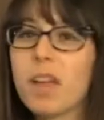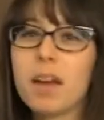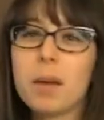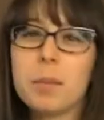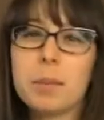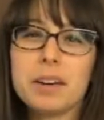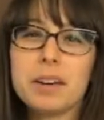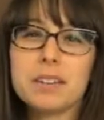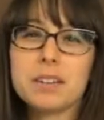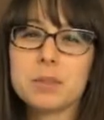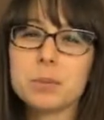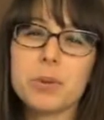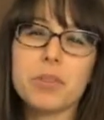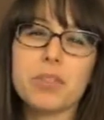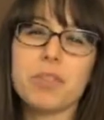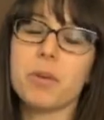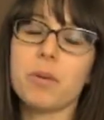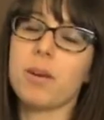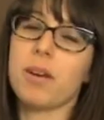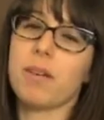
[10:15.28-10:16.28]
I mean, it's
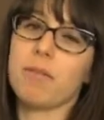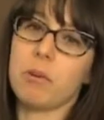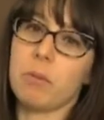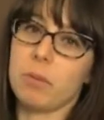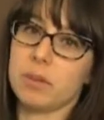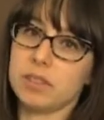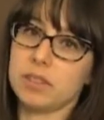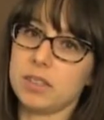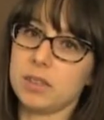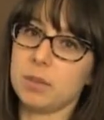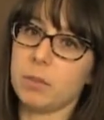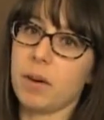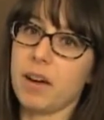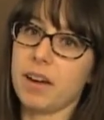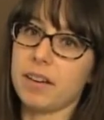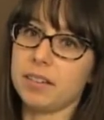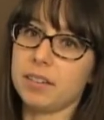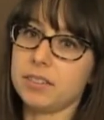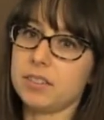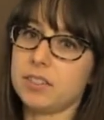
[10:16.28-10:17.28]
worth doing every once in a
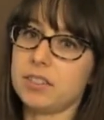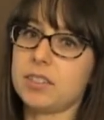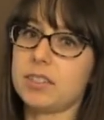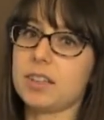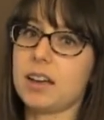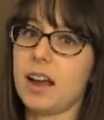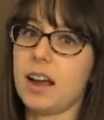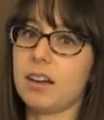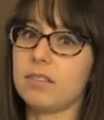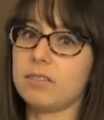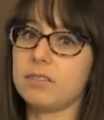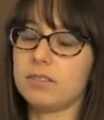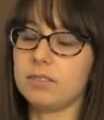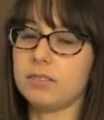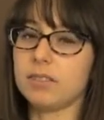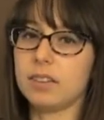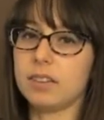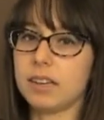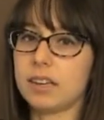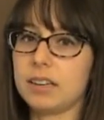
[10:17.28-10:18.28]
while just to have
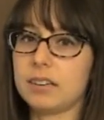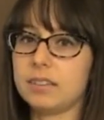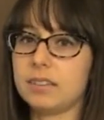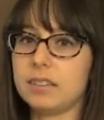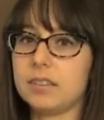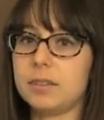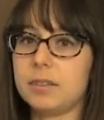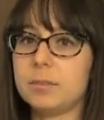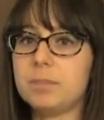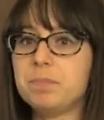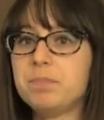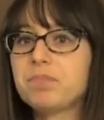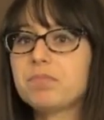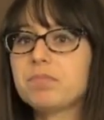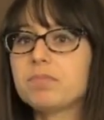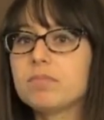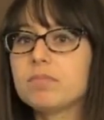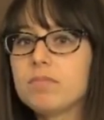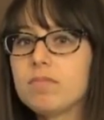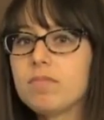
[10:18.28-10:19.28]
like a little
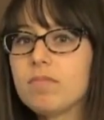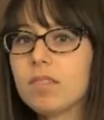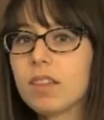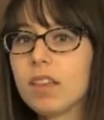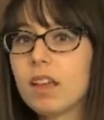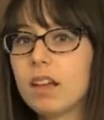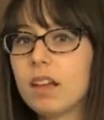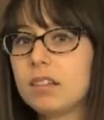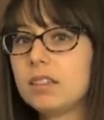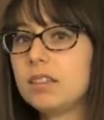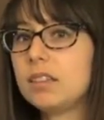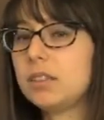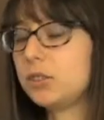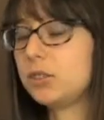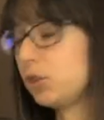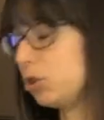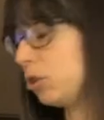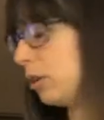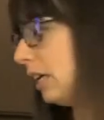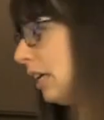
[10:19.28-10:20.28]
a little
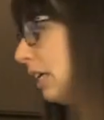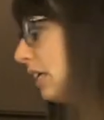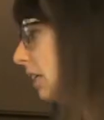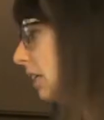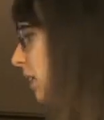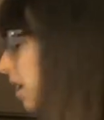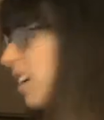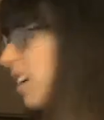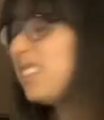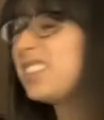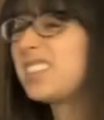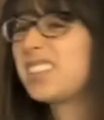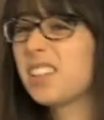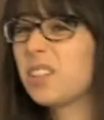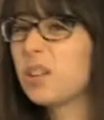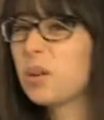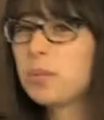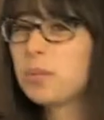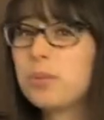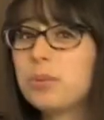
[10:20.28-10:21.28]
treat. I'd say
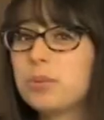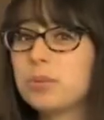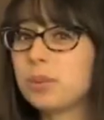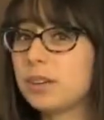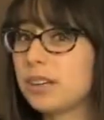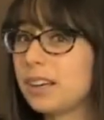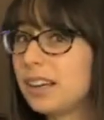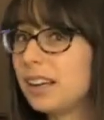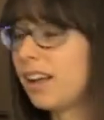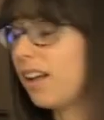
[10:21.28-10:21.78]
they're pretty